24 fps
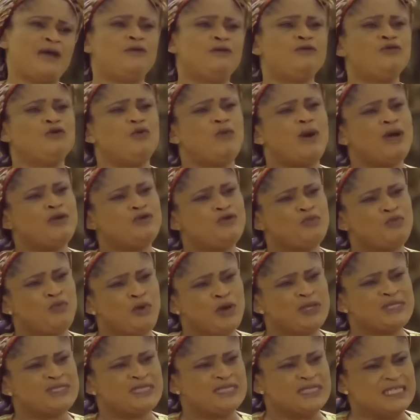I don't know why you
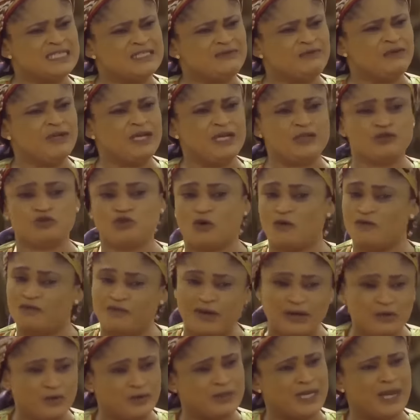boys in this village
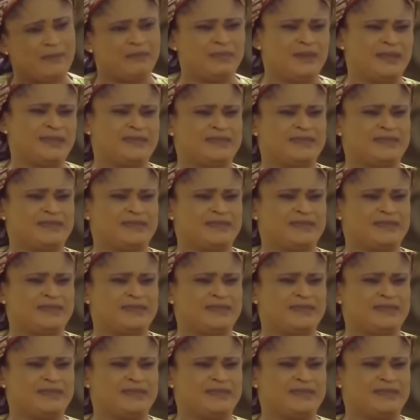don't value that